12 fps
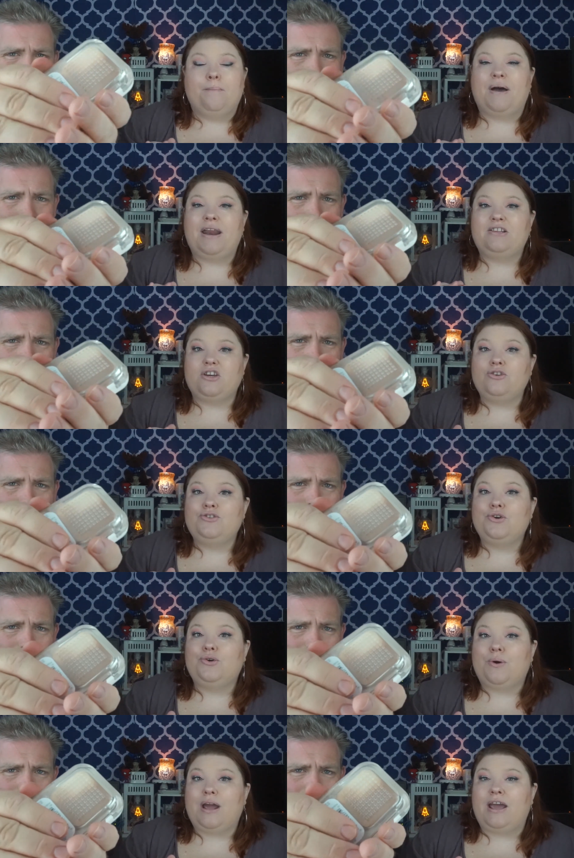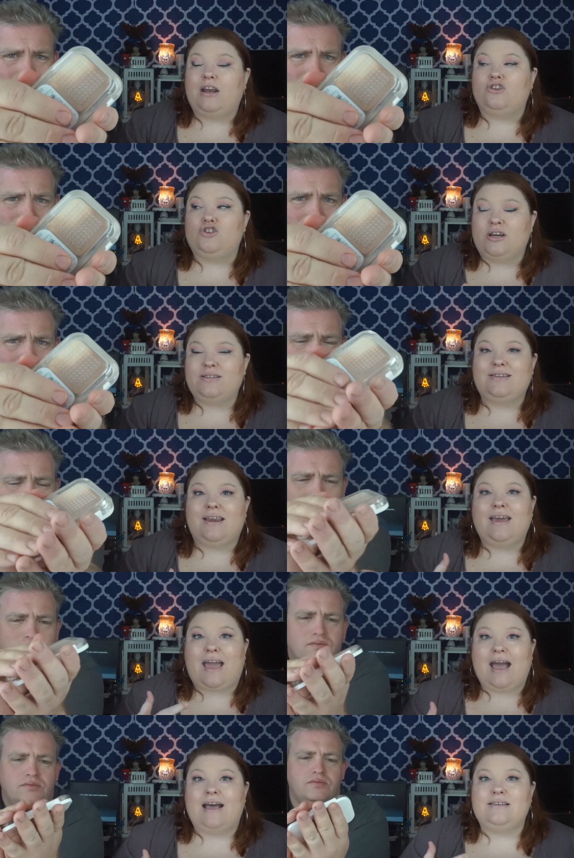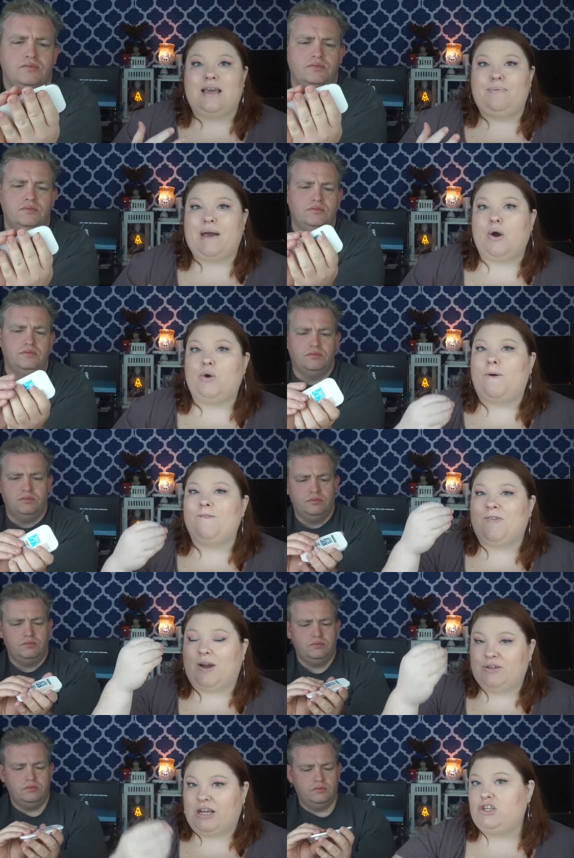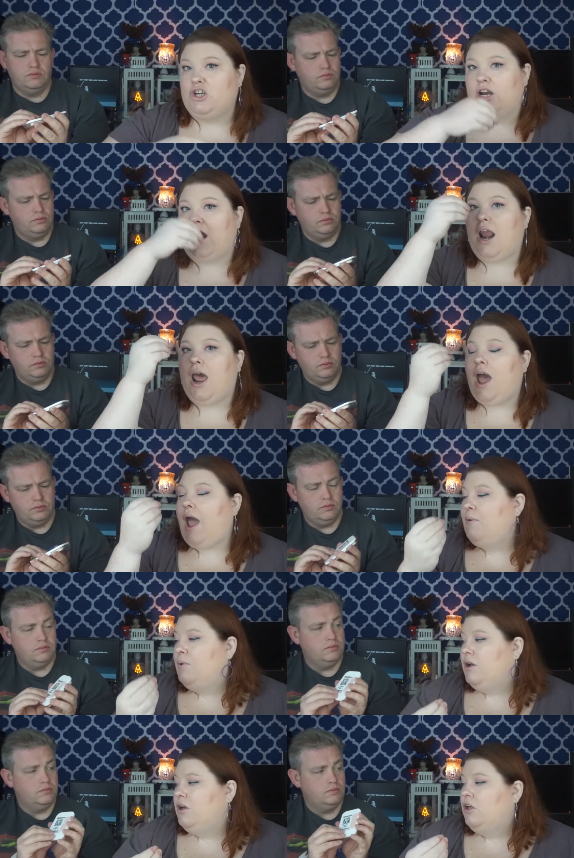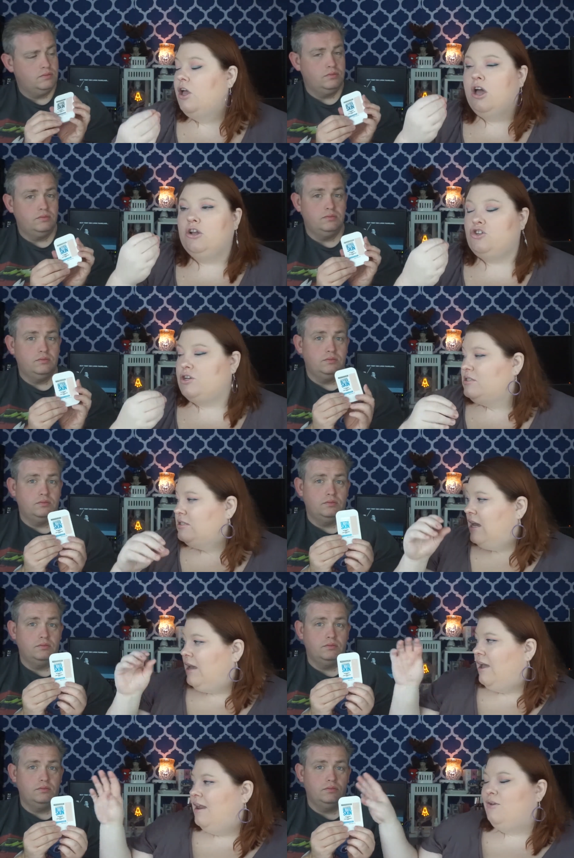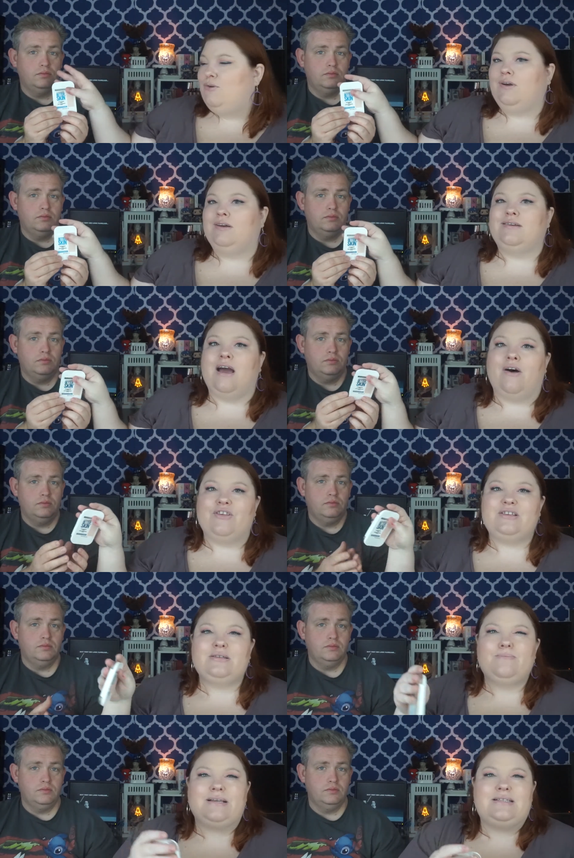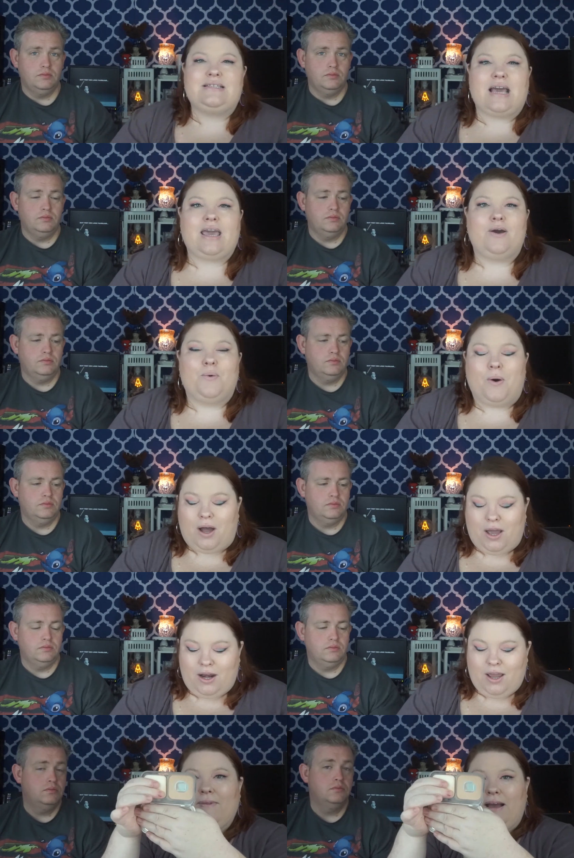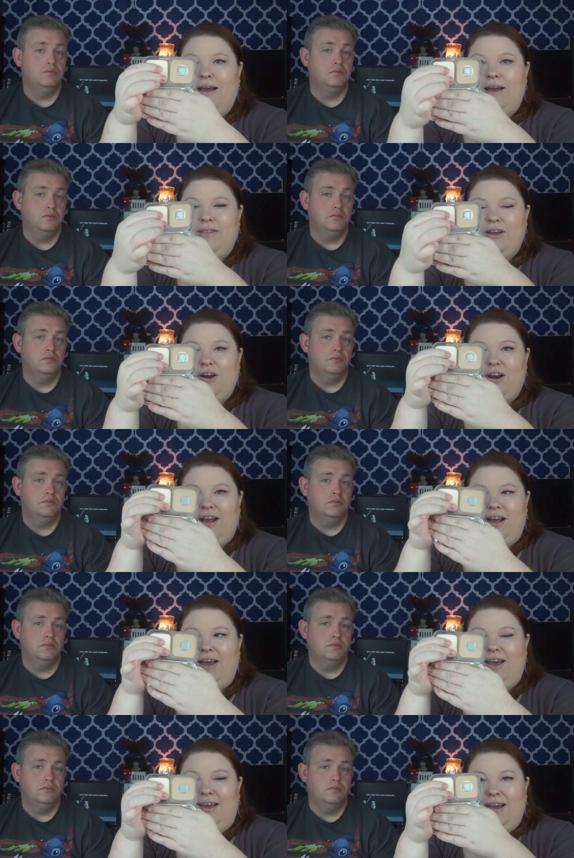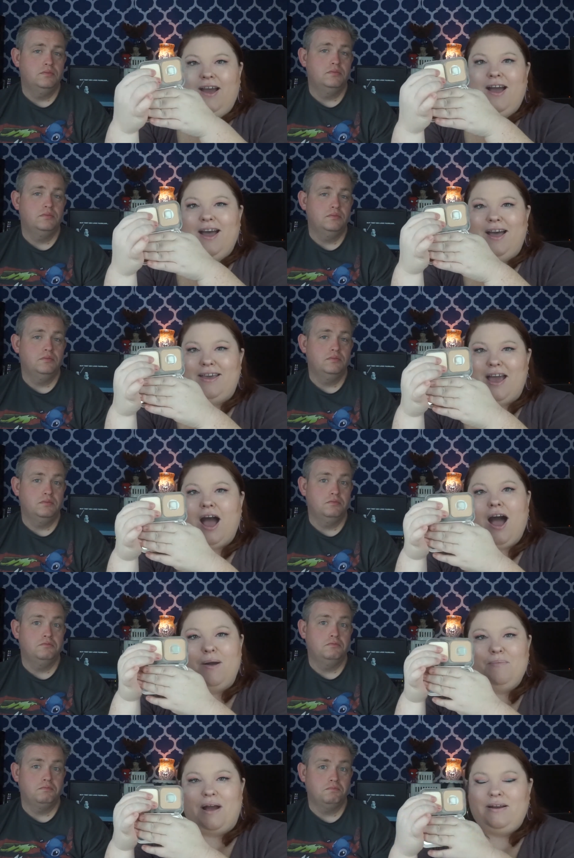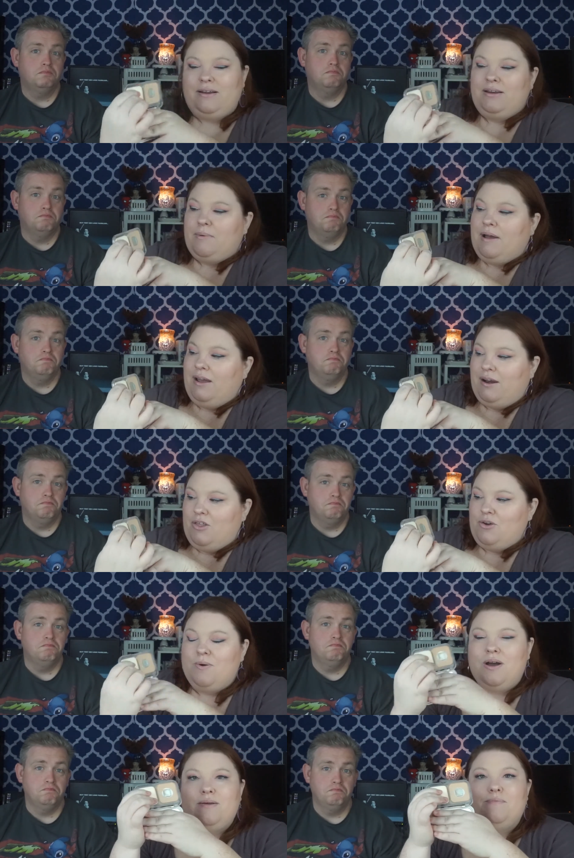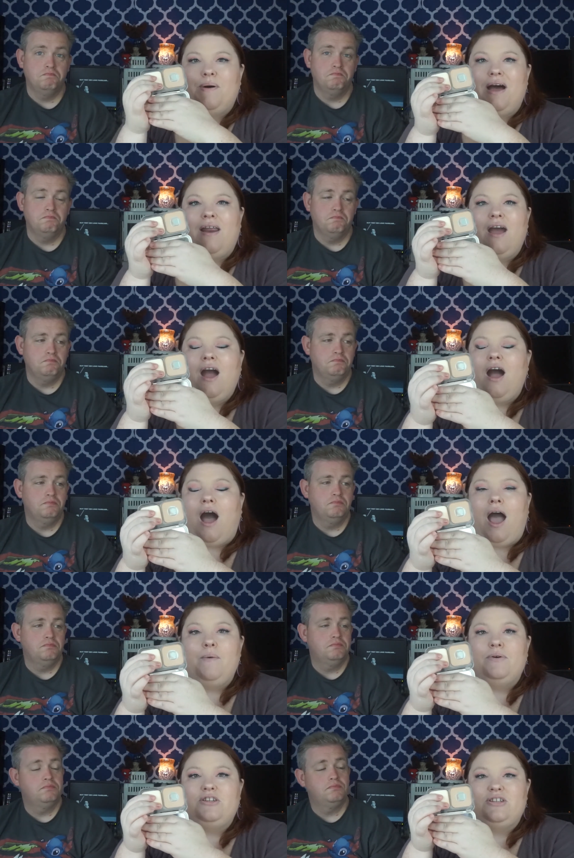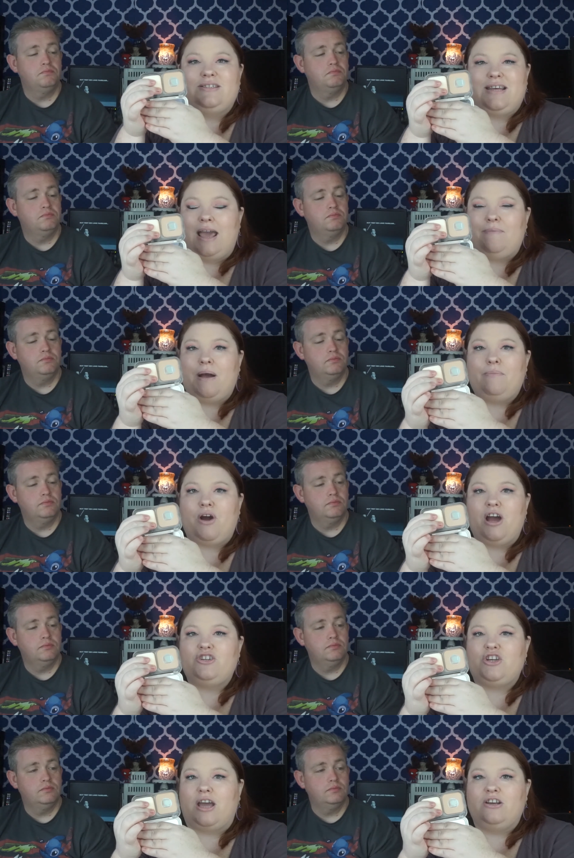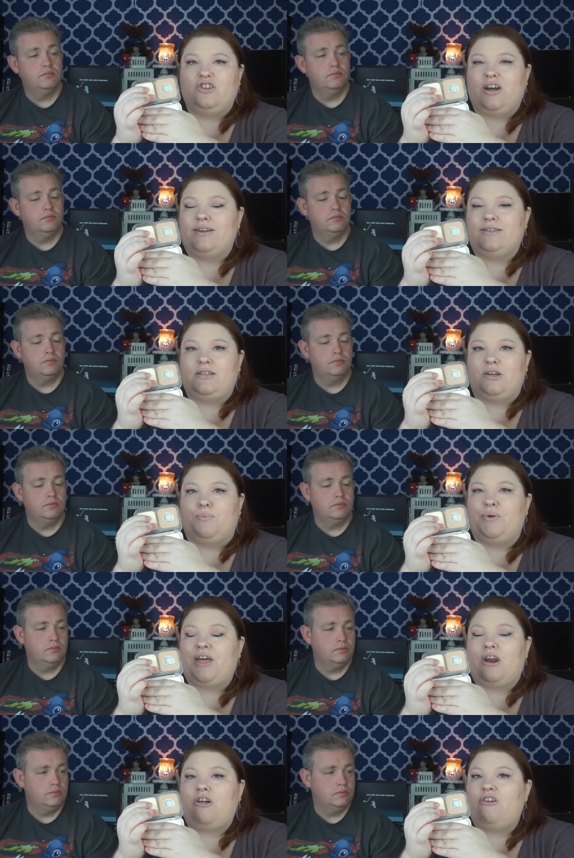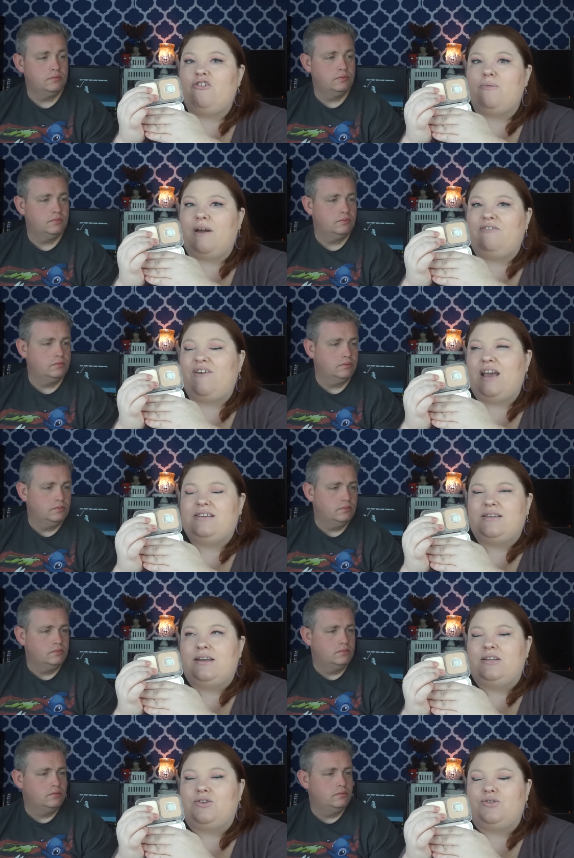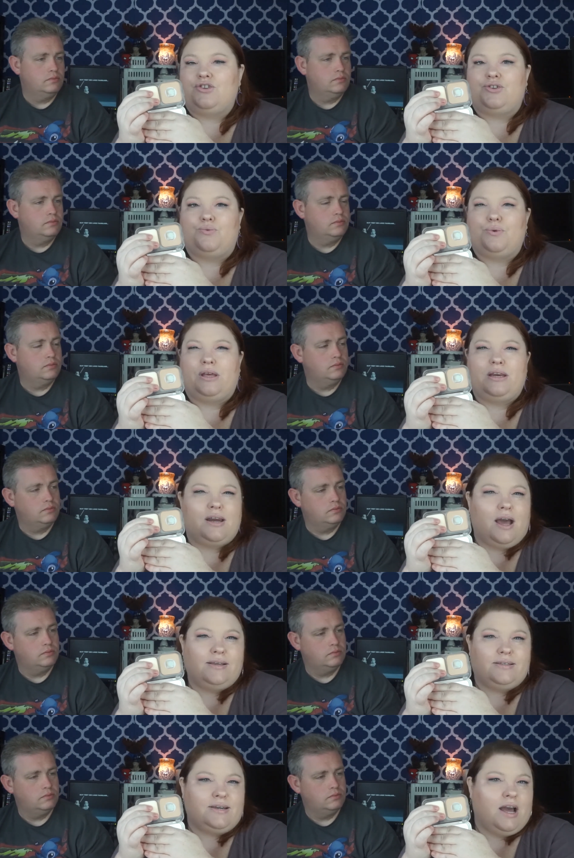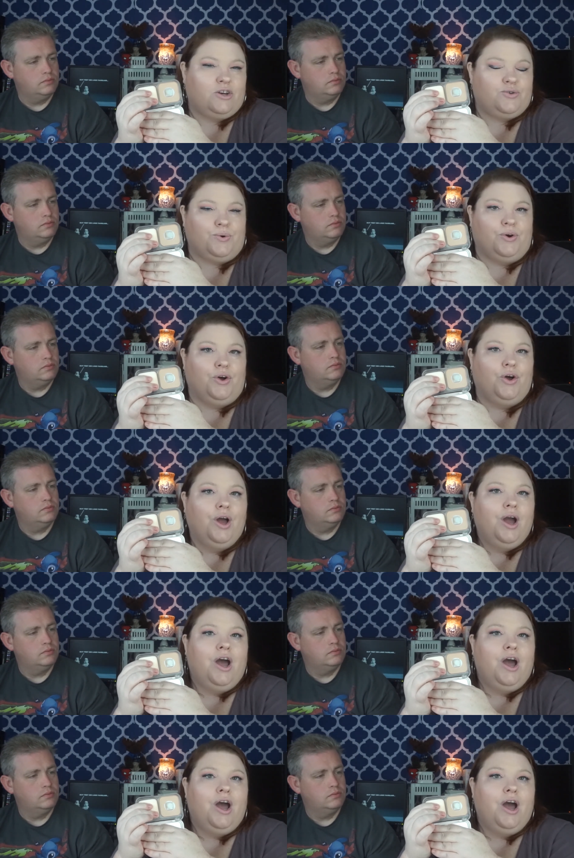Speaker 1: but it's also great just like as a powder foundation. And I will just take it and you can tell this is my second one and there yeah, I, need to buy another one, but I will just take my brush and just put that all over my face, and it's just a really nice, natural,